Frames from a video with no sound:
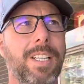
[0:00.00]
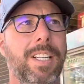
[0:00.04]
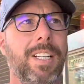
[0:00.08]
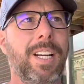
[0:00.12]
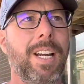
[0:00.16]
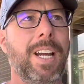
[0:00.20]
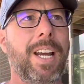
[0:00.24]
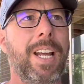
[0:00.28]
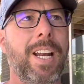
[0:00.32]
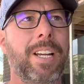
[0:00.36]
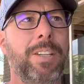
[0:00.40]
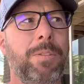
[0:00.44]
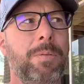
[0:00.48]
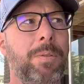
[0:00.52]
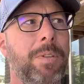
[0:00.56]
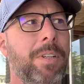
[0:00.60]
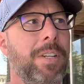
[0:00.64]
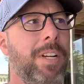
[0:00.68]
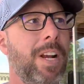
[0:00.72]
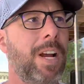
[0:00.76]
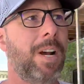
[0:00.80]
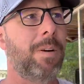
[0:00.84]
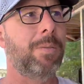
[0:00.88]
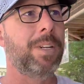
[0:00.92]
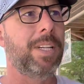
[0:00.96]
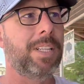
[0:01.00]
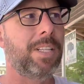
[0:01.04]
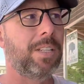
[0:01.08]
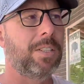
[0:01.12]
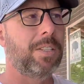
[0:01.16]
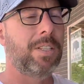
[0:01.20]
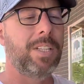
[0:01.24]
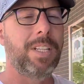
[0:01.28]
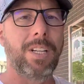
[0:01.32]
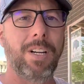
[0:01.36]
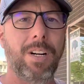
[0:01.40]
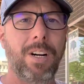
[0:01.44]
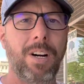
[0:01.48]
And as we go down, we get to
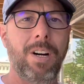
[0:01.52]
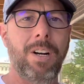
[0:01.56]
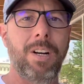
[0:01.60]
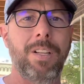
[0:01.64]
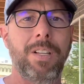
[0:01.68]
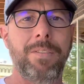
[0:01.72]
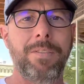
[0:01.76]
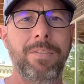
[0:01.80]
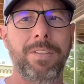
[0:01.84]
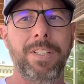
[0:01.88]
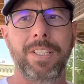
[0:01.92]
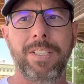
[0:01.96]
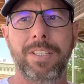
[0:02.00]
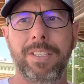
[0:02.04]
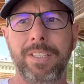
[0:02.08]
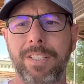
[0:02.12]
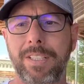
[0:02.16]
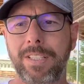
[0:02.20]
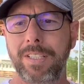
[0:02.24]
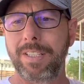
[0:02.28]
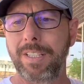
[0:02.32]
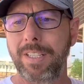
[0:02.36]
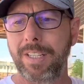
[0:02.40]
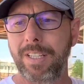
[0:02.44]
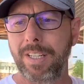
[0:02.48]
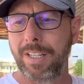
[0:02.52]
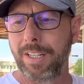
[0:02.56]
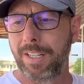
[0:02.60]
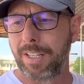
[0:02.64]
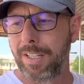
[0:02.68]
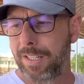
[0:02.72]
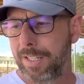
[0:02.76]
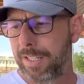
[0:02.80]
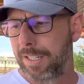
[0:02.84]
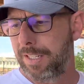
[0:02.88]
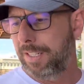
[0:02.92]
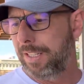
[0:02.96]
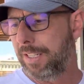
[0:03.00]
see all of these
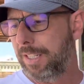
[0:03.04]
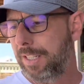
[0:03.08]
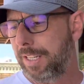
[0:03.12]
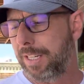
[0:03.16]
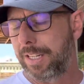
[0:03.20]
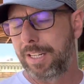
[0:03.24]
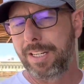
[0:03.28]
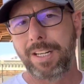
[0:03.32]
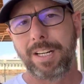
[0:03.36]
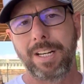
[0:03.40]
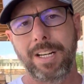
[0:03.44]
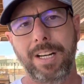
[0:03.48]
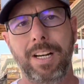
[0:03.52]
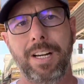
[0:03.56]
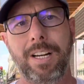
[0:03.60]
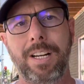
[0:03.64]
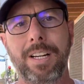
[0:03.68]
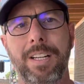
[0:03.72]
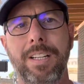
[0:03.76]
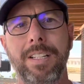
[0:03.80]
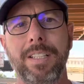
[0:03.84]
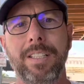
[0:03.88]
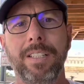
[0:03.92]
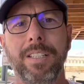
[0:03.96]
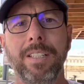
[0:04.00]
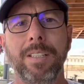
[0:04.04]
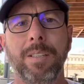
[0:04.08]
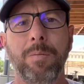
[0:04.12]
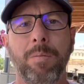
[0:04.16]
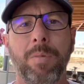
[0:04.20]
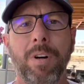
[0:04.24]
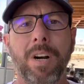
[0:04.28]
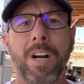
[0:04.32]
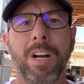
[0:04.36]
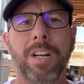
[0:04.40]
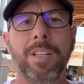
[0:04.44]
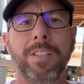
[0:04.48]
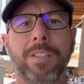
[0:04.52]
like
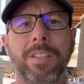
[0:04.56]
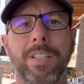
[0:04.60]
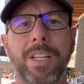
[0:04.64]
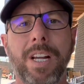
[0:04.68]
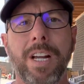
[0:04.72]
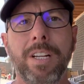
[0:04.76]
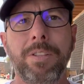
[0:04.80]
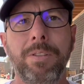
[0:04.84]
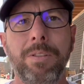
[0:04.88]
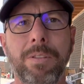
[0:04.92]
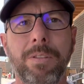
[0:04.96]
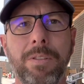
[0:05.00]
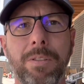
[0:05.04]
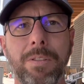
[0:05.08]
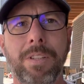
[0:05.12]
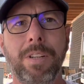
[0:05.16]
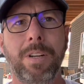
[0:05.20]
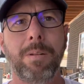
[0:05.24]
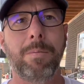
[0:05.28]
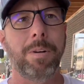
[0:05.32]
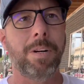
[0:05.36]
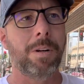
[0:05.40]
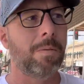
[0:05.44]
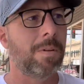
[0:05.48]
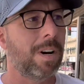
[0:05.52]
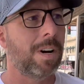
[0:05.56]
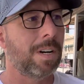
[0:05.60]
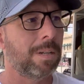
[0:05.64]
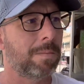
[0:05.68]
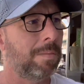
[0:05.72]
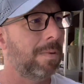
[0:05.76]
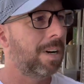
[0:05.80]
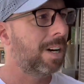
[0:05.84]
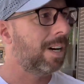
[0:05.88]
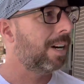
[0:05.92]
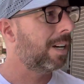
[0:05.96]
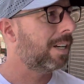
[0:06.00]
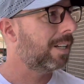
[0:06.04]
bronze statues that I'm going to walk
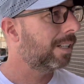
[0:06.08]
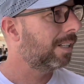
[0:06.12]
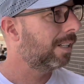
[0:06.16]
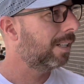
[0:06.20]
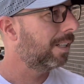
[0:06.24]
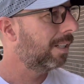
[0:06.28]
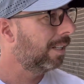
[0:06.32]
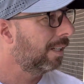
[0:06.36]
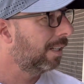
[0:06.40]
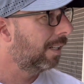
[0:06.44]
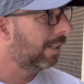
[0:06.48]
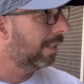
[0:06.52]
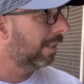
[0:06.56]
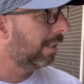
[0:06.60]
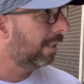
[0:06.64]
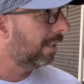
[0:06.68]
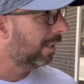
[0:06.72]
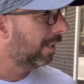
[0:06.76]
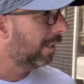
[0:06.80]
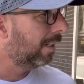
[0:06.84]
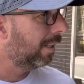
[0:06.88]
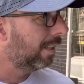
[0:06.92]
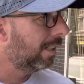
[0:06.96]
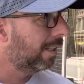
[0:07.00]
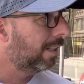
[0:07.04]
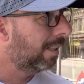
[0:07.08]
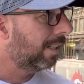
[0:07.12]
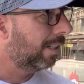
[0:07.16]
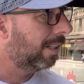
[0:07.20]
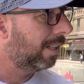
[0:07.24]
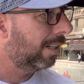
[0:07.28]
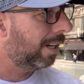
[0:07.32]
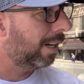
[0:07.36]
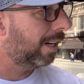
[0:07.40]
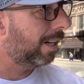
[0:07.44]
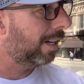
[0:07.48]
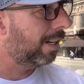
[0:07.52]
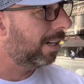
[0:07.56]
by.
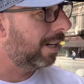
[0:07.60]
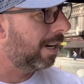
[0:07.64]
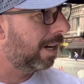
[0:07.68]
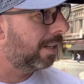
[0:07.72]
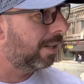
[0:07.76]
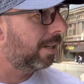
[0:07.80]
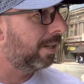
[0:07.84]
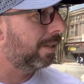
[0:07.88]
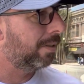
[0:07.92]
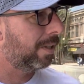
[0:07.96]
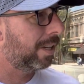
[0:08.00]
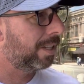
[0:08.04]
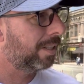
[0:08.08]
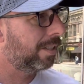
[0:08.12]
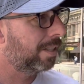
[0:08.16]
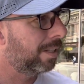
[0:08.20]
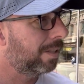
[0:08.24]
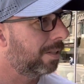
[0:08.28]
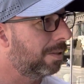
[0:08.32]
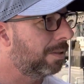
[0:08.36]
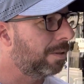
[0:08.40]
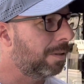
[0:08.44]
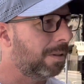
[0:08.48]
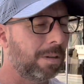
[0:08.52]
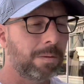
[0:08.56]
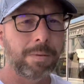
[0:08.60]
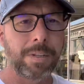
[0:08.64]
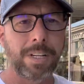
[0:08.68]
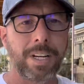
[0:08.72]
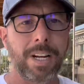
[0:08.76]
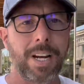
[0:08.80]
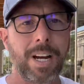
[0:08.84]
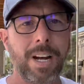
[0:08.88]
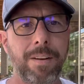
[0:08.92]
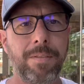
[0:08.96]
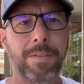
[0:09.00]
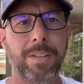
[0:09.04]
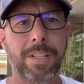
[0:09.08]
And another interesting store we
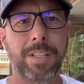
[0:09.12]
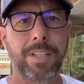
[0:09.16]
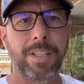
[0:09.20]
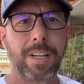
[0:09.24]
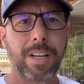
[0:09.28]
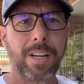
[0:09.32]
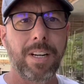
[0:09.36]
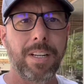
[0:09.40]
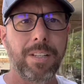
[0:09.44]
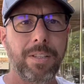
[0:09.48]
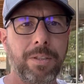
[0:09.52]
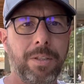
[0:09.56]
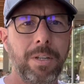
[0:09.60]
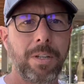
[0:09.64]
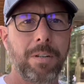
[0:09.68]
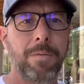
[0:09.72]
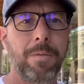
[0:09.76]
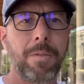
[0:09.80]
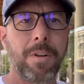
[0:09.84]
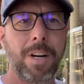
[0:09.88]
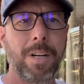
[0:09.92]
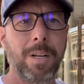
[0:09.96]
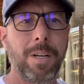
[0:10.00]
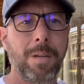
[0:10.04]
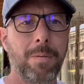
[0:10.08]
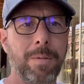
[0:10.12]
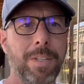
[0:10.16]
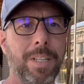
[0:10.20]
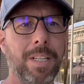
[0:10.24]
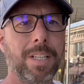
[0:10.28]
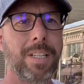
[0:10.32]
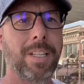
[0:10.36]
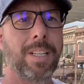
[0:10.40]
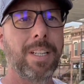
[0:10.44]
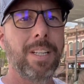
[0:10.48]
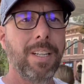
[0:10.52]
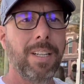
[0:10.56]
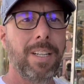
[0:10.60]
have is Surf Wyoming
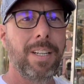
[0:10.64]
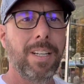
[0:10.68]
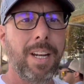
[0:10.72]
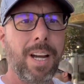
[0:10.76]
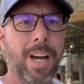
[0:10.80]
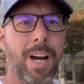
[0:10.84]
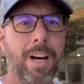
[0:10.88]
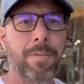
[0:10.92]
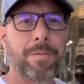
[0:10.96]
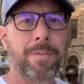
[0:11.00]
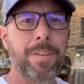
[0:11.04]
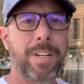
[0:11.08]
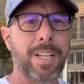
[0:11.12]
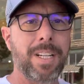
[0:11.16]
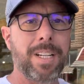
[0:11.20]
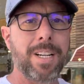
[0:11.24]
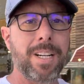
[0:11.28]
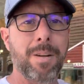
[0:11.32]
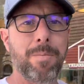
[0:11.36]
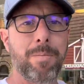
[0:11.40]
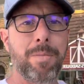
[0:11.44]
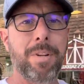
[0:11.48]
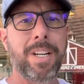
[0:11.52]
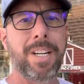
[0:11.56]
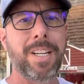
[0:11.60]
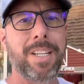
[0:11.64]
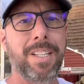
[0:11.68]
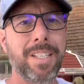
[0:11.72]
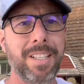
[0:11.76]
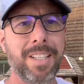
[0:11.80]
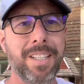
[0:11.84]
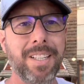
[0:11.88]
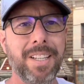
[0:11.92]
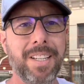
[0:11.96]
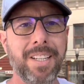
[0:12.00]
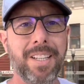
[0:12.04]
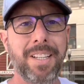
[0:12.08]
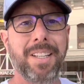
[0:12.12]
outfitting company.
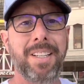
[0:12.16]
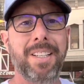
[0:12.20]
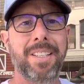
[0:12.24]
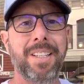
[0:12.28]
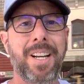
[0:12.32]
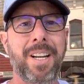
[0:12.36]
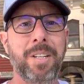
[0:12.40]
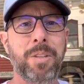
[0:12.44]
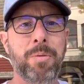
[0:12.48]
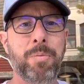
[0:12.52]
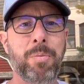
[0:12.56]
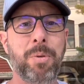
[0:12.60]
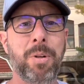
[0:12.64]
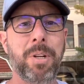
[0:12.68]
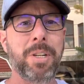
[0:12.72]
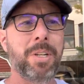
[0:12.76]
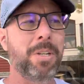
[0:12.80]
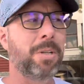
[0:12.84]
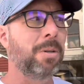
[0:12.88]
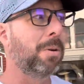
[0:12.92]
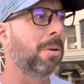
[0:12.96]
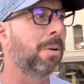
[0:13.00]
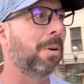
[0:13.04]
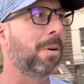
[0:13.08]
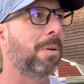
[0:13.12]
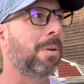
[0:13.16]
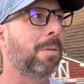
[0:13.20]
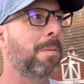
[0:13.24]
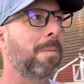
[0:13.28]
That is pretty cool.